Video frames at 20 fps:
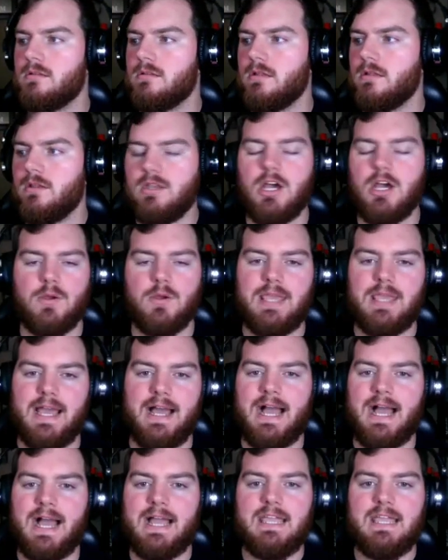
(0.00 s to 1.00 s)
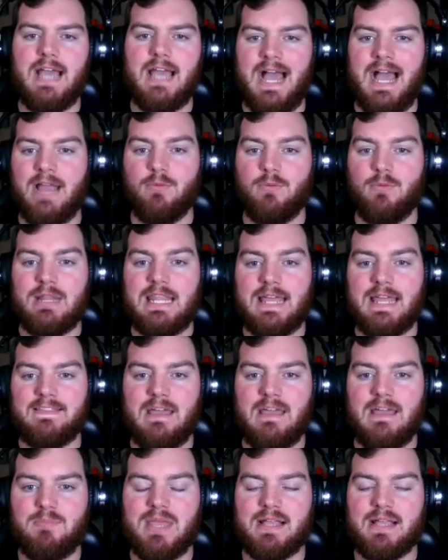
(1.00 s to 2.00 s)
No, yeah, I really like
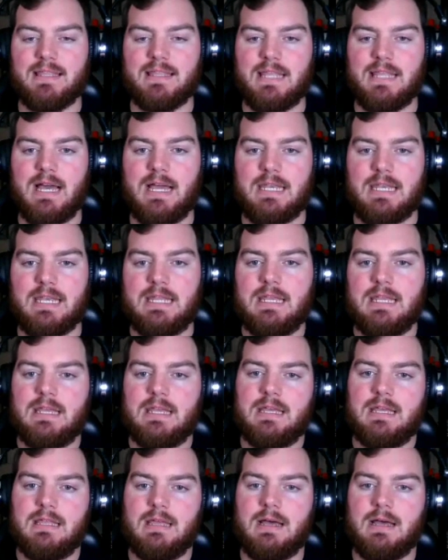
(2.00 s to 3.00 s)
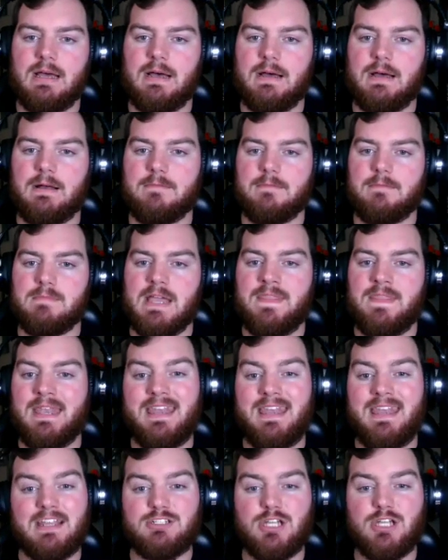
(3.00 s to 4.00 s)
that pick a lot. And then
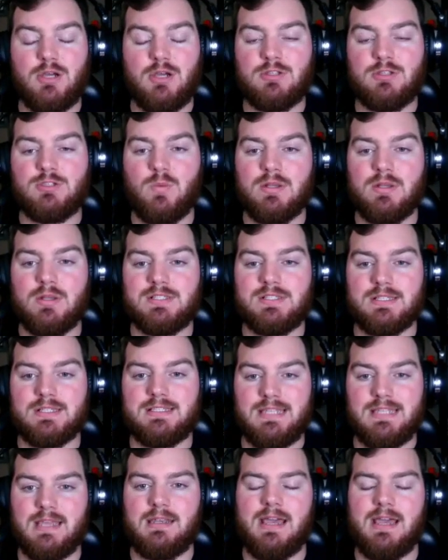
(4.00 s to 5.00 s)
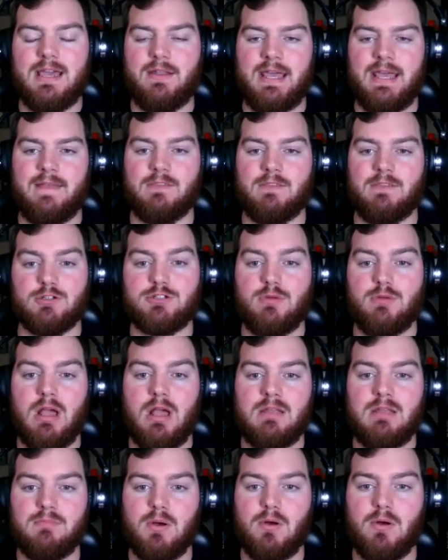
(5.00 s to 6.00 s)
Nick Jones was a standout at the
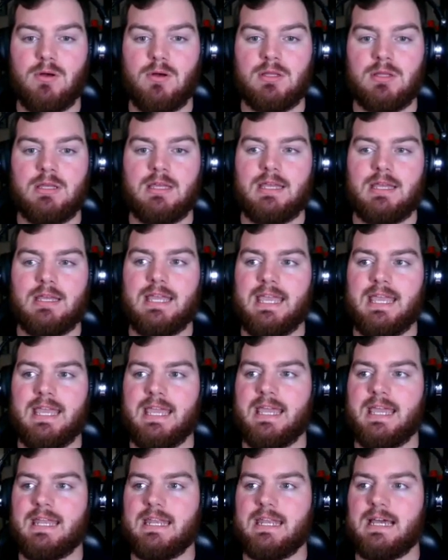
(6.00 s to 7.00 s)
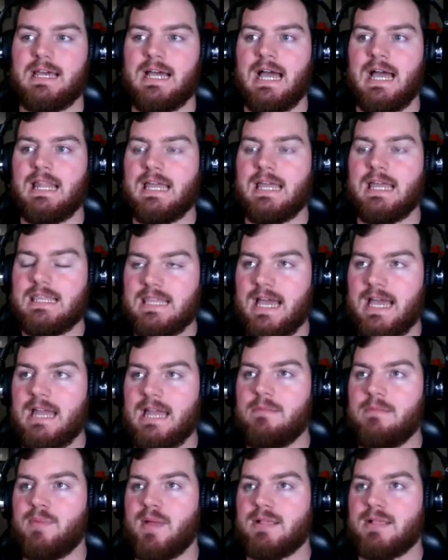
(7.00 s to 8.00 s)
Shrine Bowl, and I like
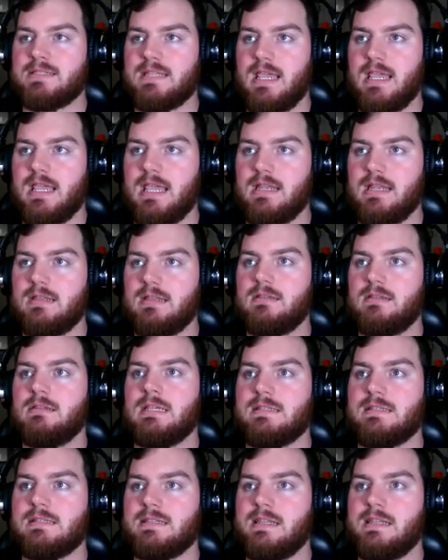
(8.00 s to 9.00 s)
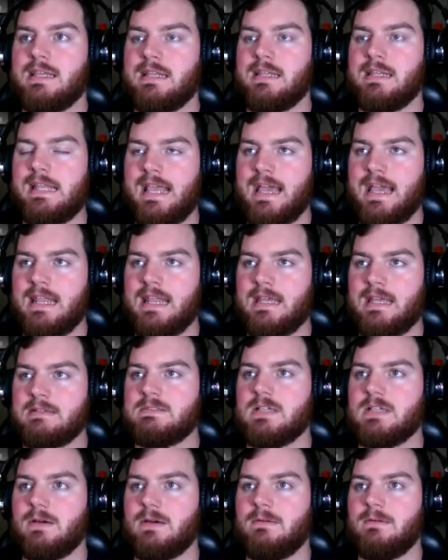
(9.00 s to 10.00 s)
that. Ball State is in Indiana,
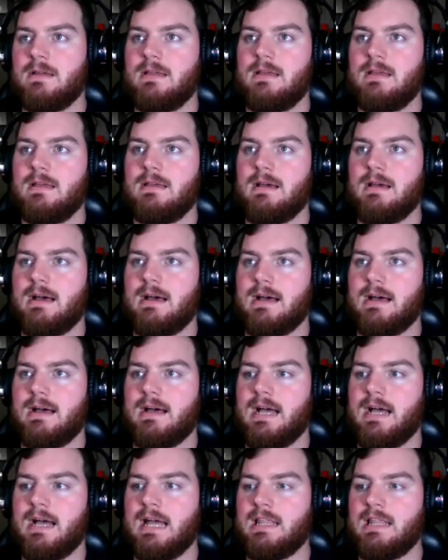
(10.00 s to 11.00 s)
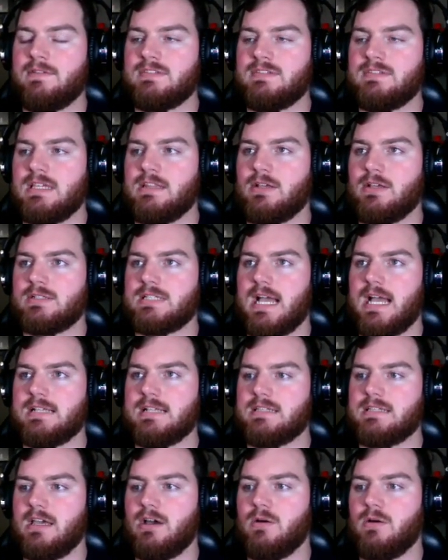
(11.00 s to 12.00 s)
so I love seeing those guys
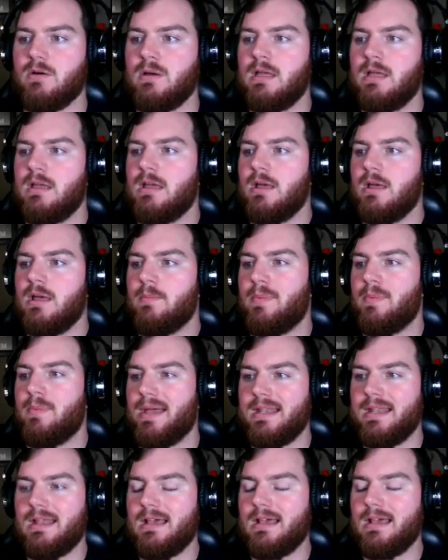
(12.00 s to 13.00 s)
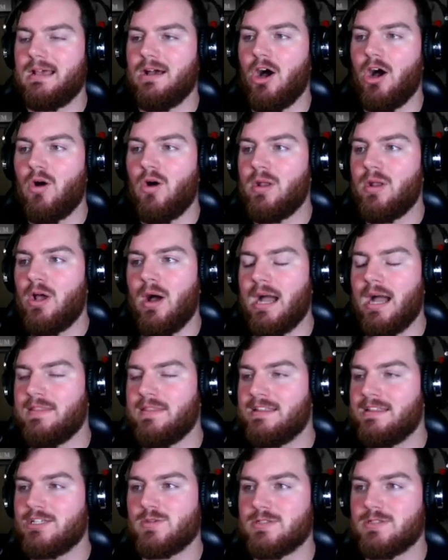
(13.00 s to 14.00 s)
go. But all in all, I
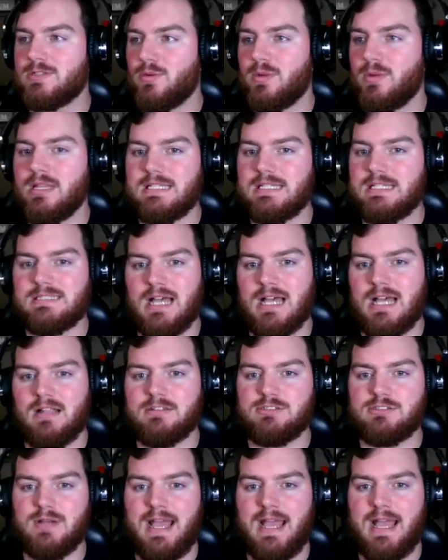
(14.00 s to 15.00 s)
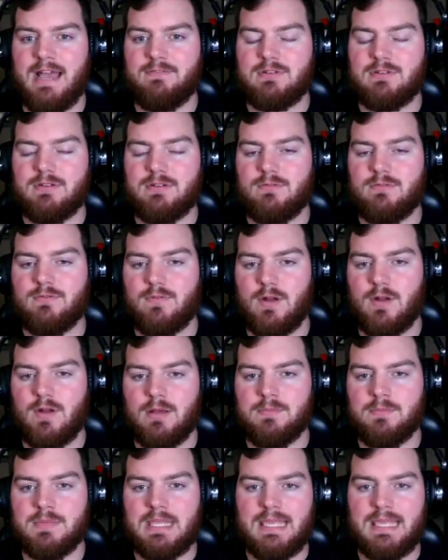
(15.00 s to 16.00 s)
think this was a really solid draft
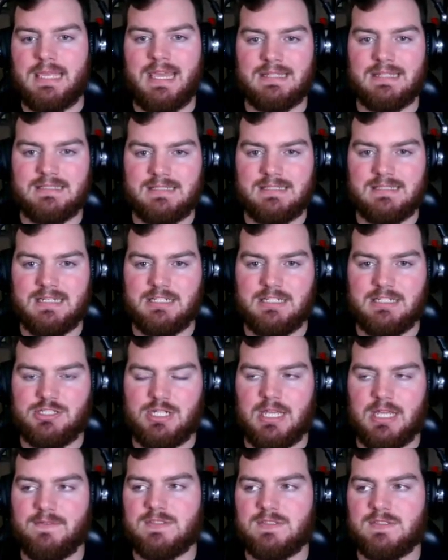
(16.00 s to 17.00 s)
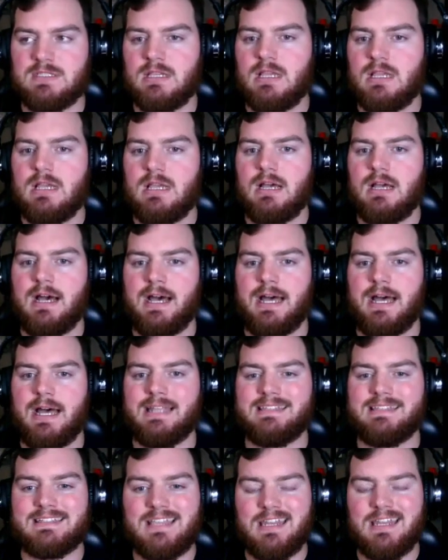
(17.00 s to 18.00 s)
from the Kansas City Chiefs.
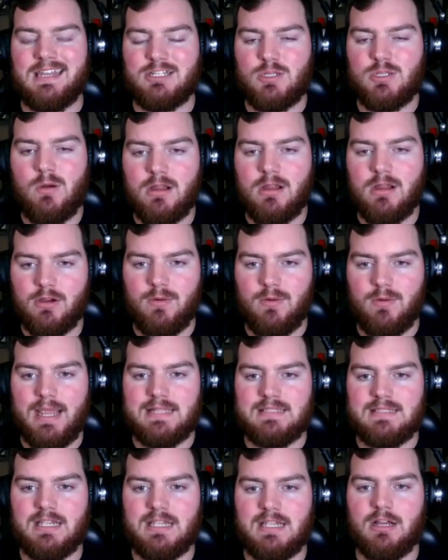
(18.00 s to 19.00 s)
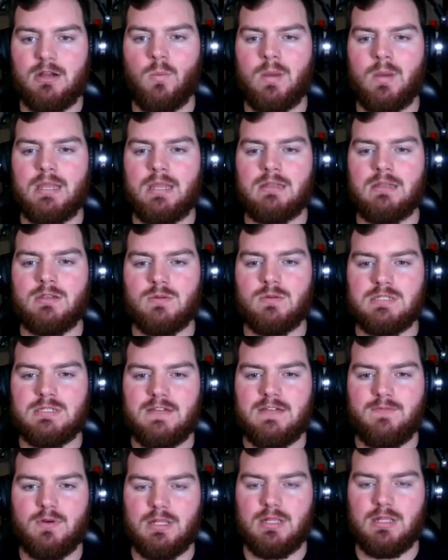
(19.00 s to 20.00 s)
Let's get into our grades here. We do
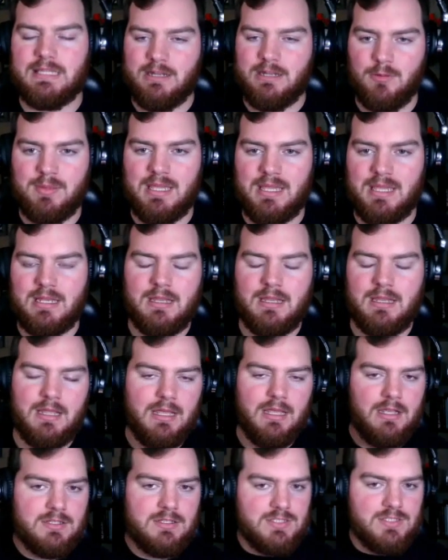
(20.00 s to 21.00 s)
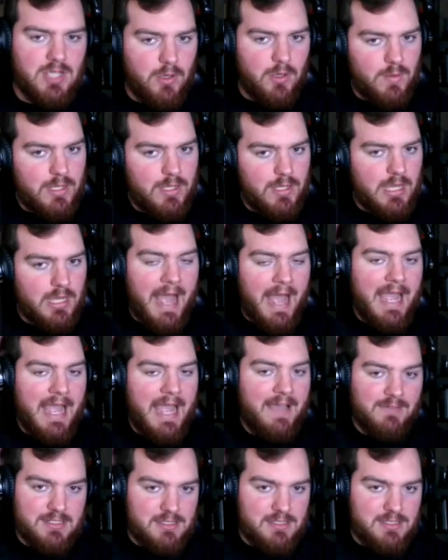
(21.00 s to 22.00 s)
differ a little bit. So I
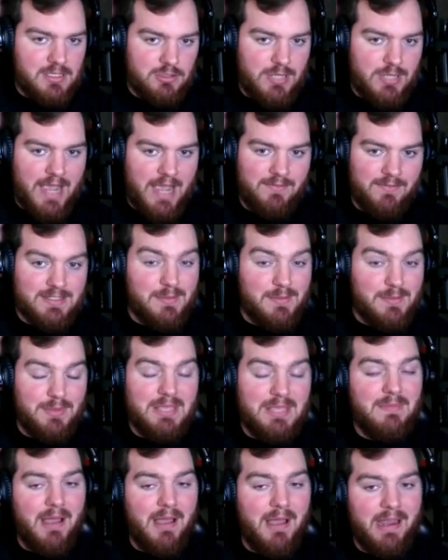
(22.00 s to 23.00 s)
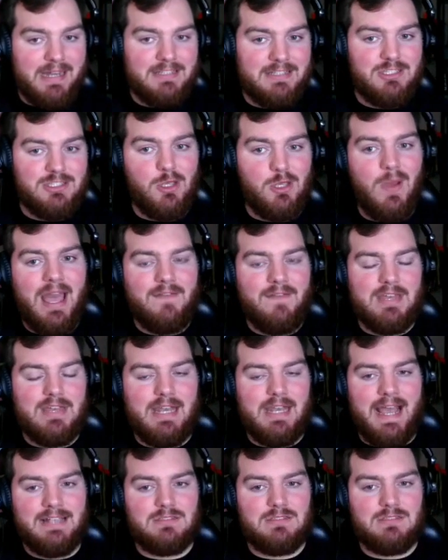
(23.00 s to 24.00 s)
have this draft as a B minus. You have it
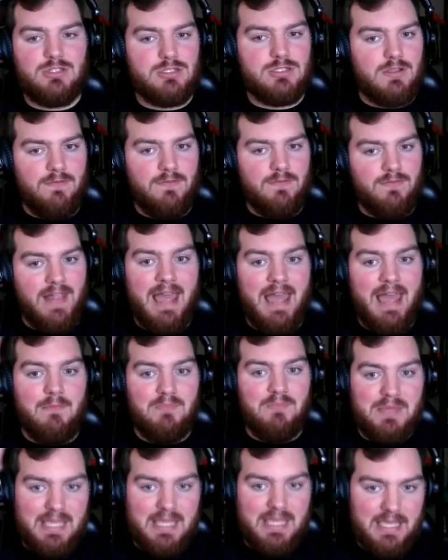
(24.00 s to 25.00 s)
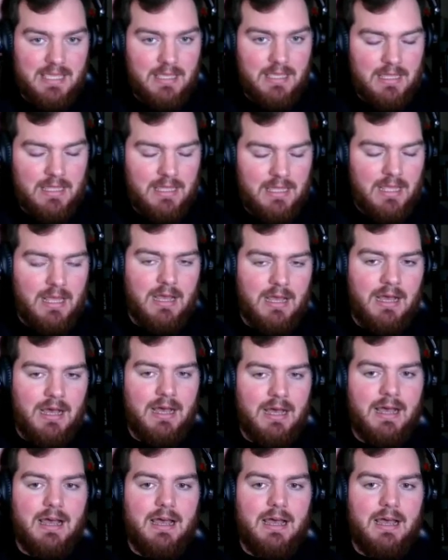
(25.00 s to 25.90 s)
as just a flat B. Uh,